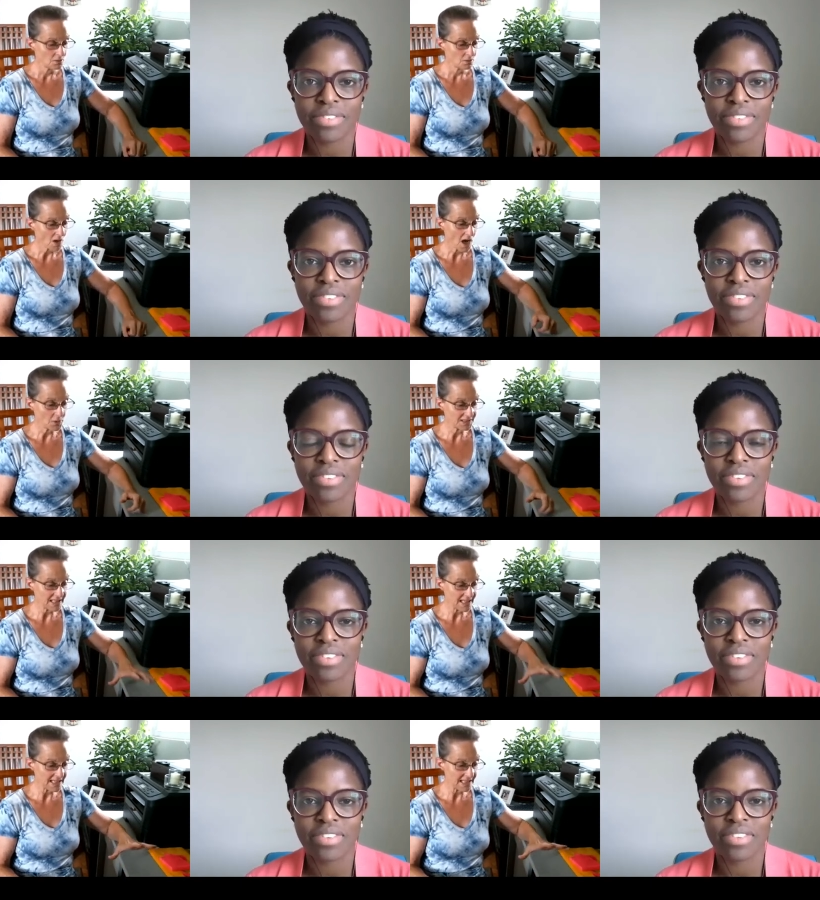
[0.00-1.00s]
Speaker 1: I was
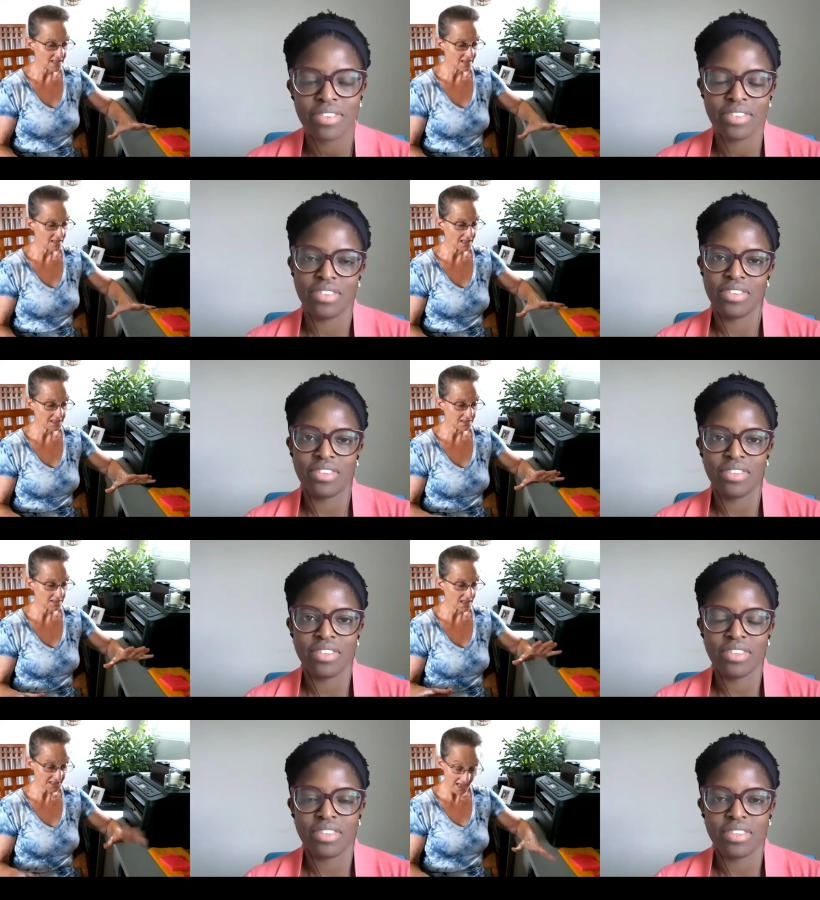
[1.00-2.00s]
a, a, a
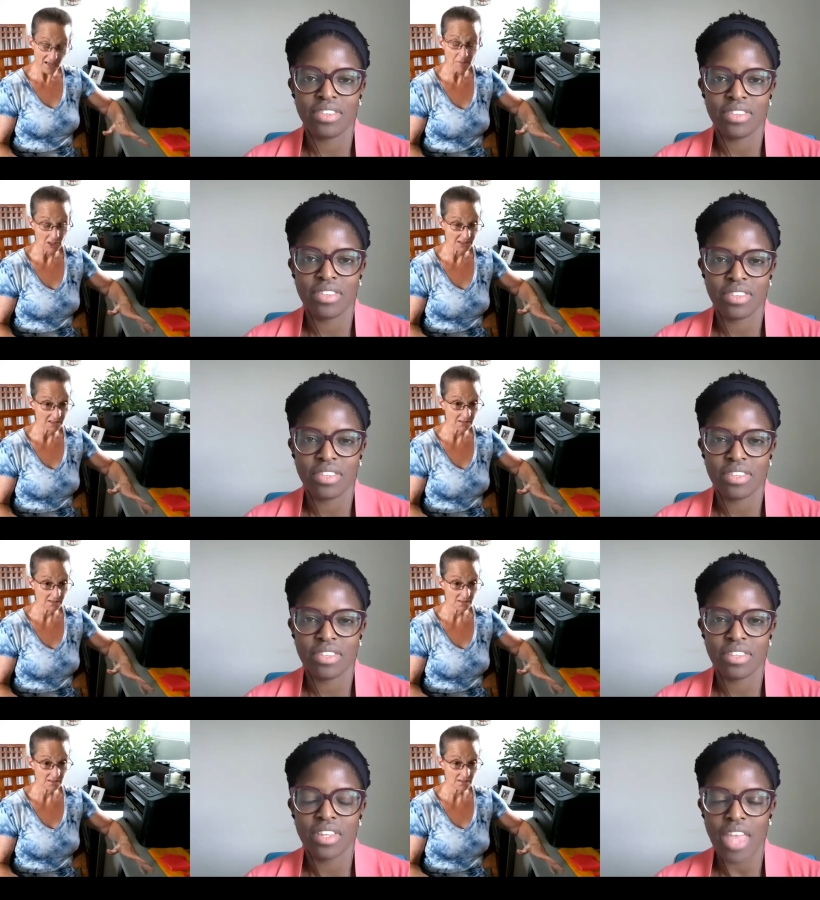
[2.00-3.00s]
tech person,
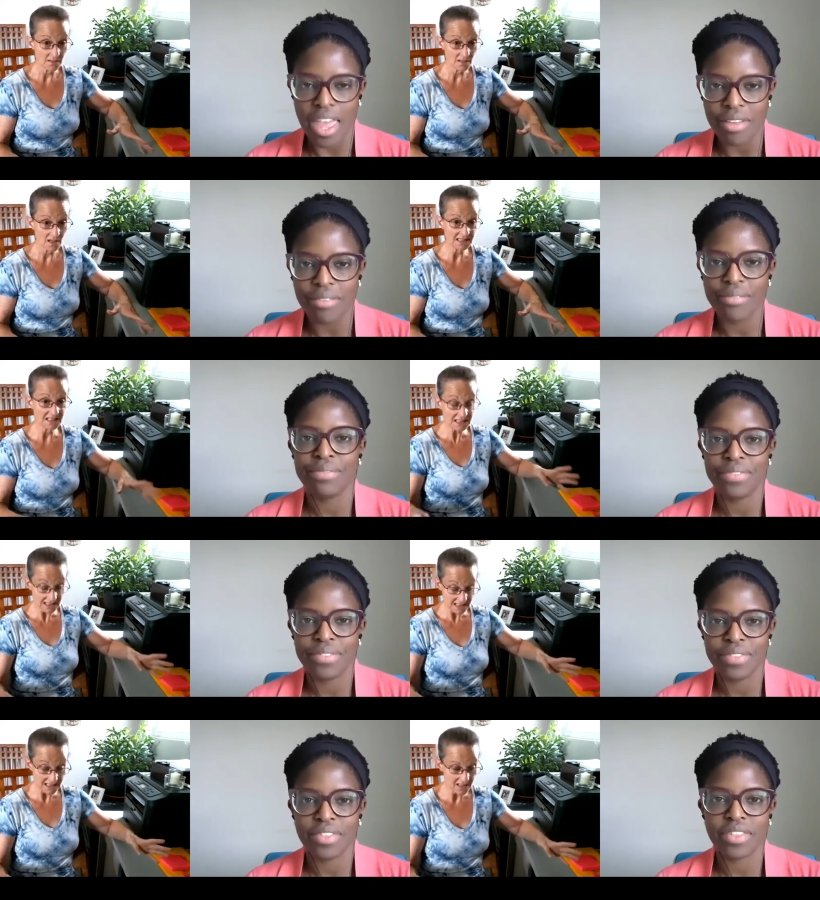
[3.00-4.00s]
okay.
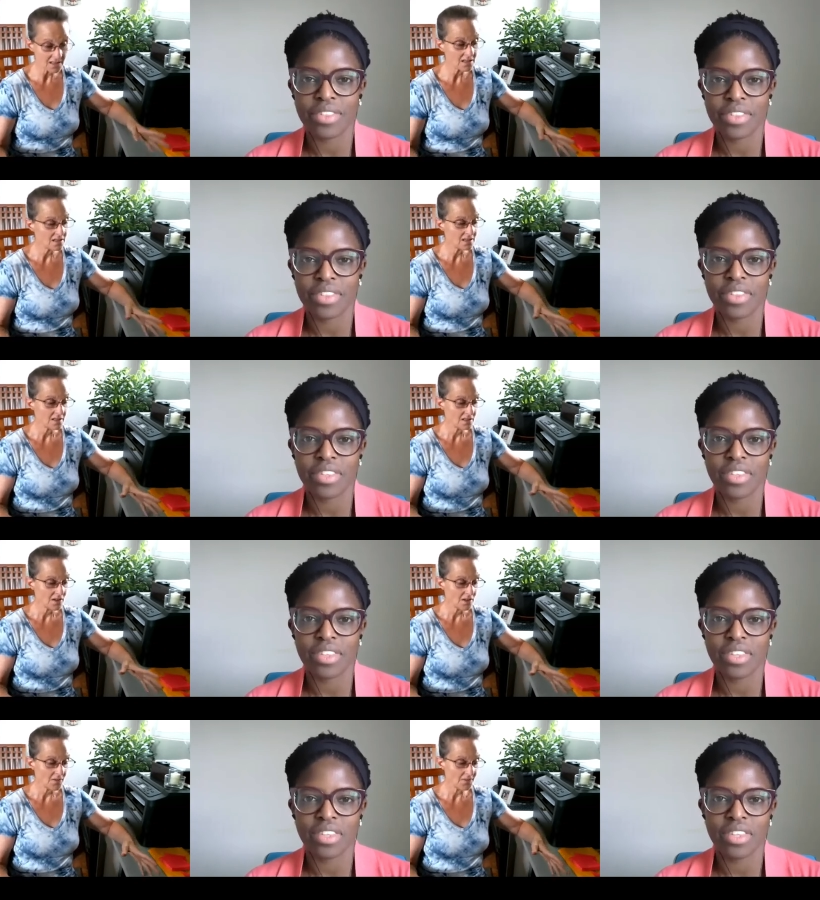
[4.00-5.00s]
assisting
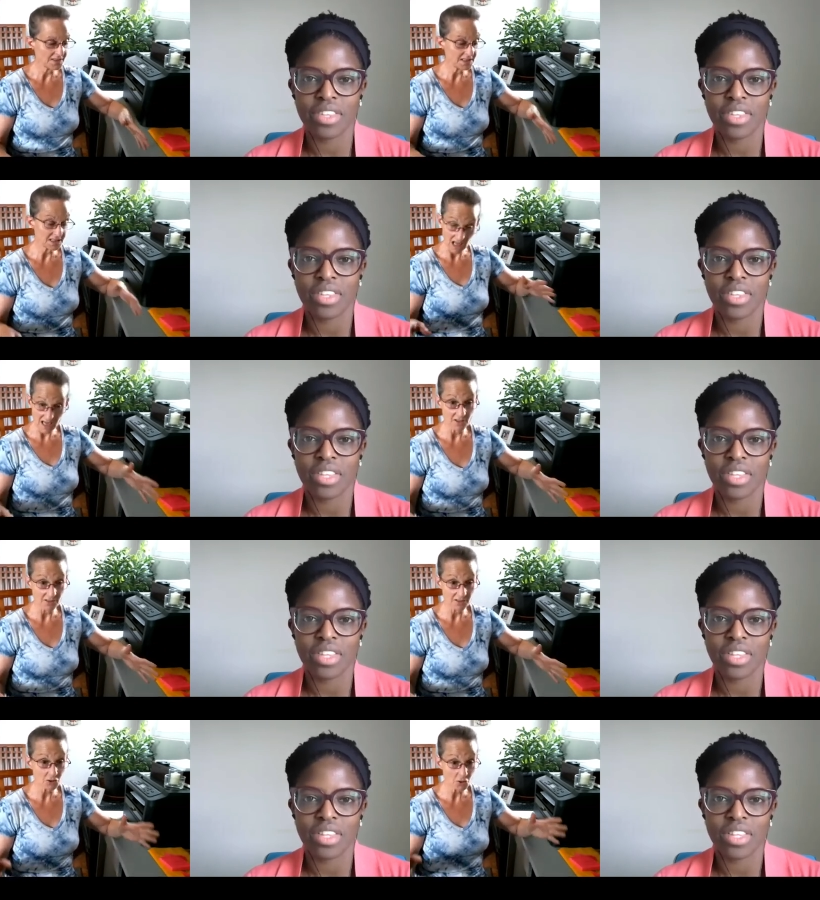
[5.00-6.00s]
the
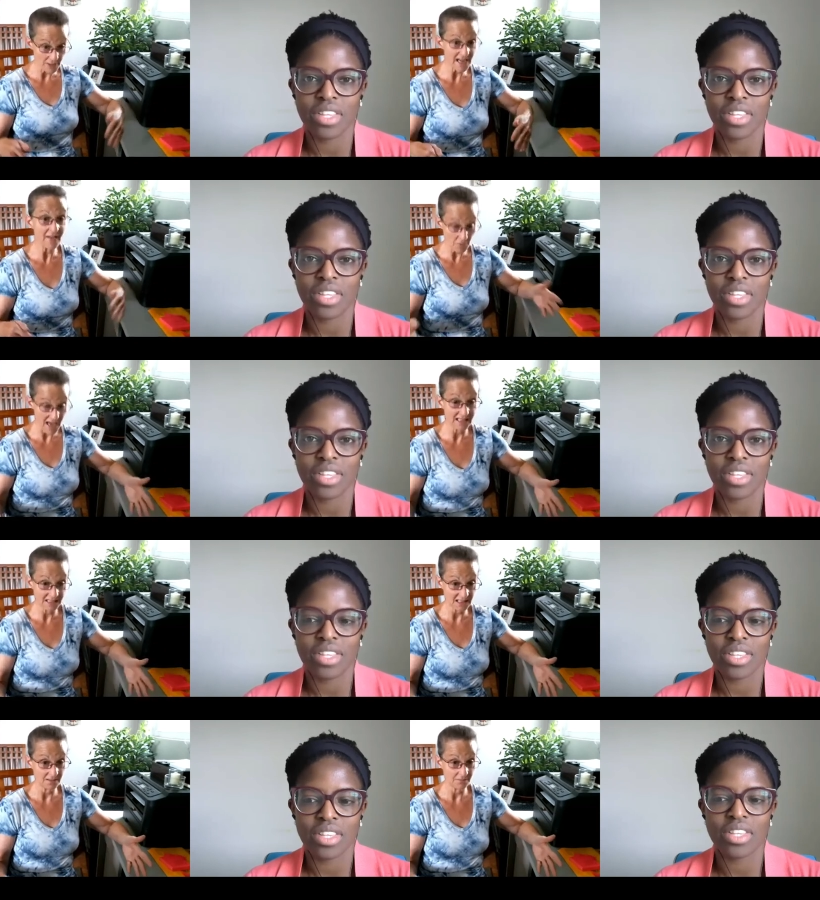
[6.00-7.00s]
designers create the
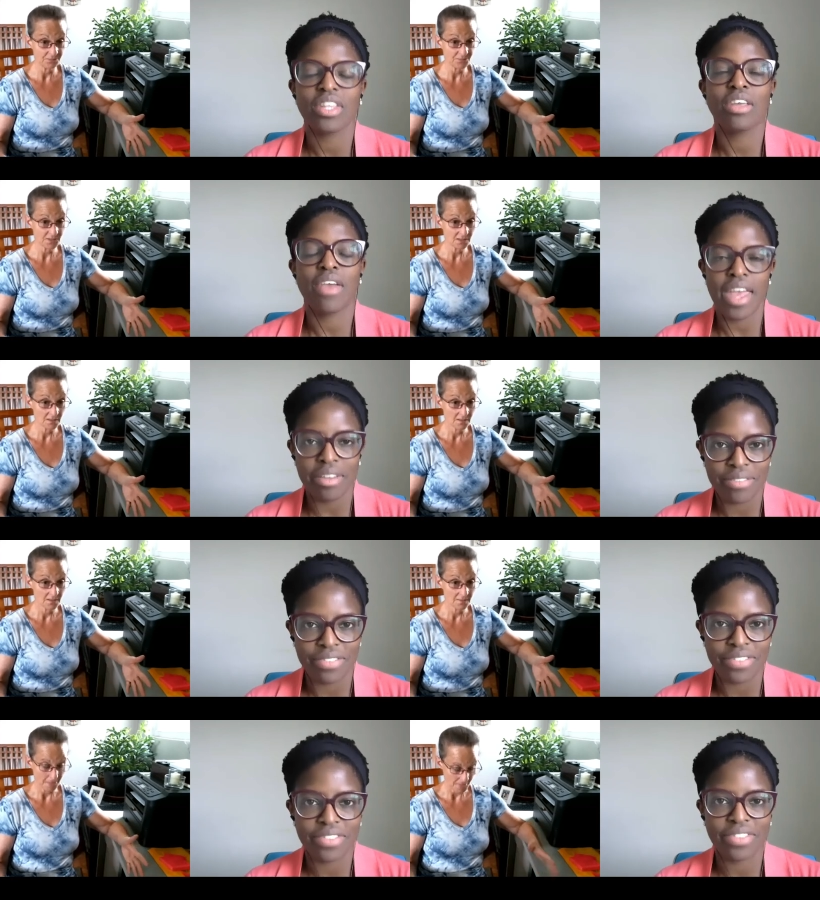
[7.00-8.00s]
magazine. Okay.
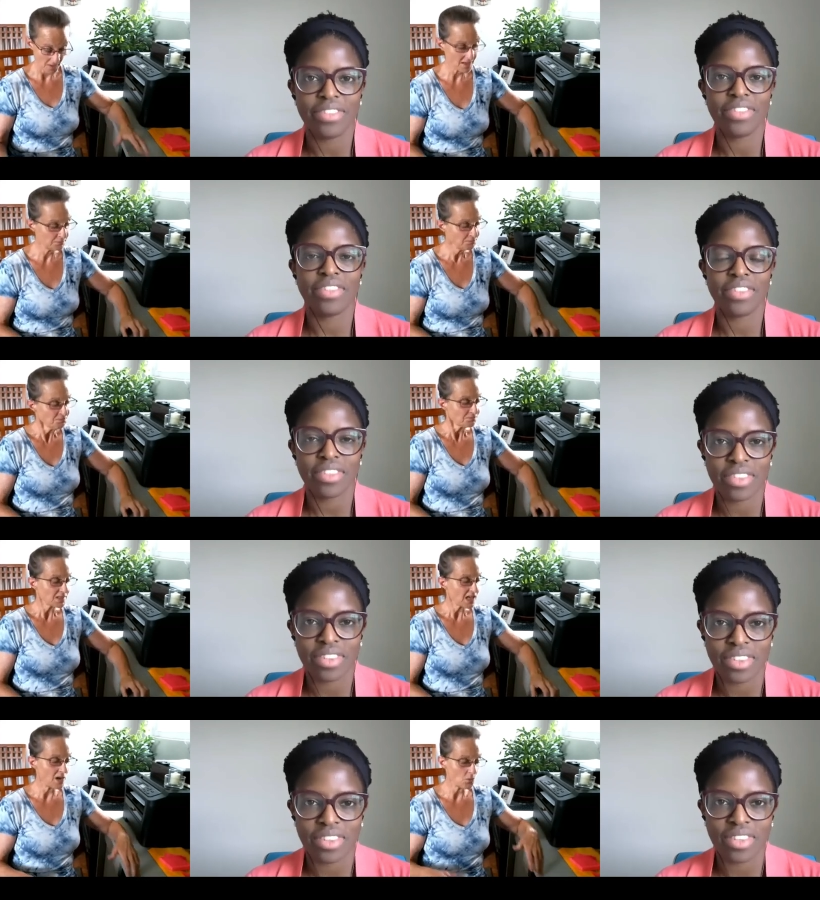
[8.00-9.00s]
okay.
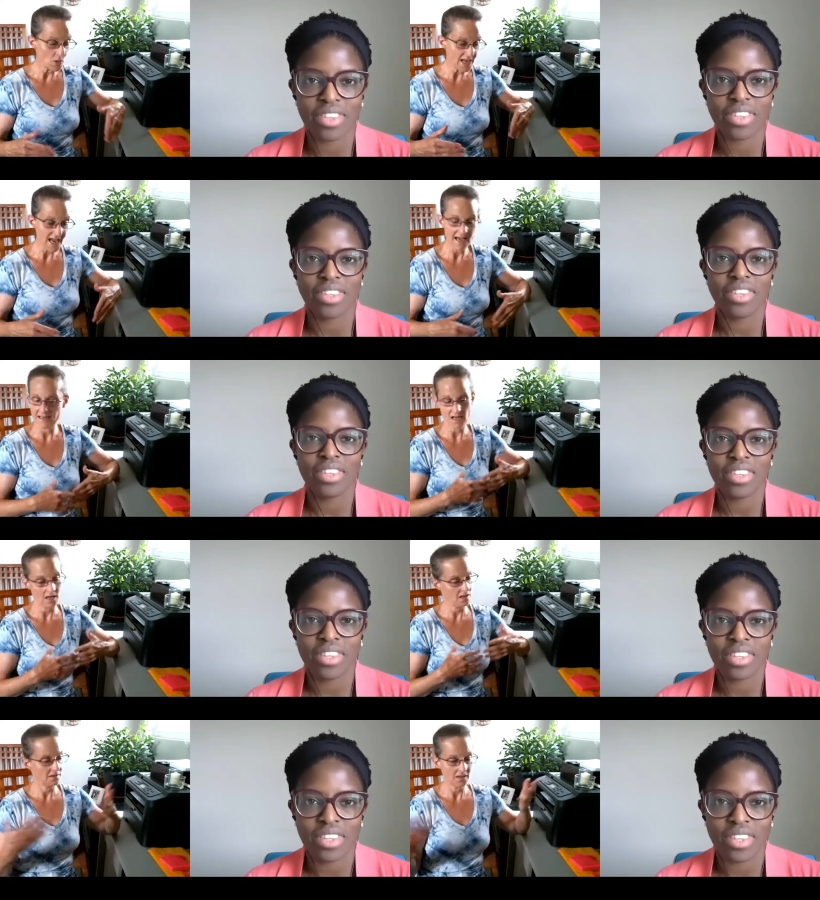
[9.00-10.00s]
And we had
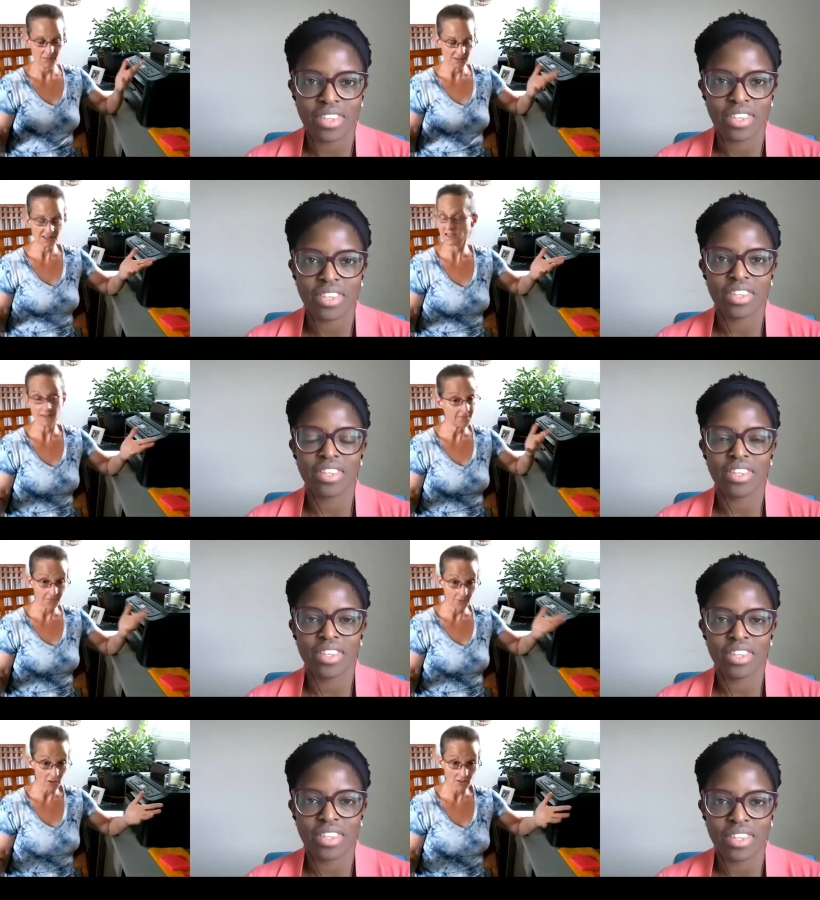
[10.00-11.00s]
a, a, facility
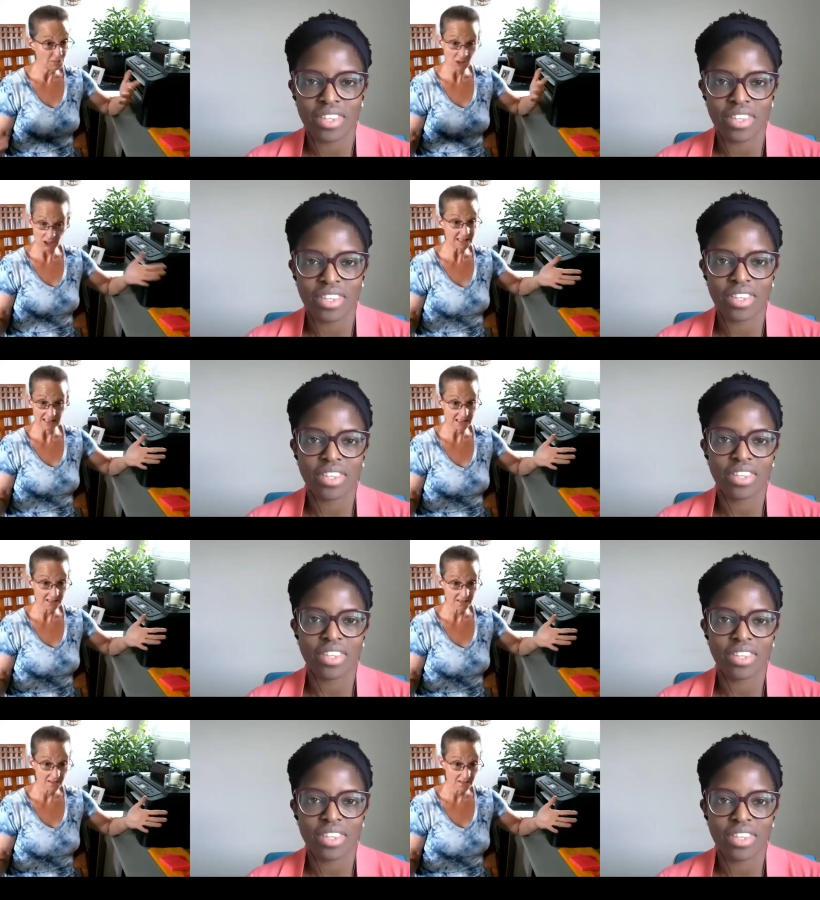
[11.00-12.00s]
full of machines,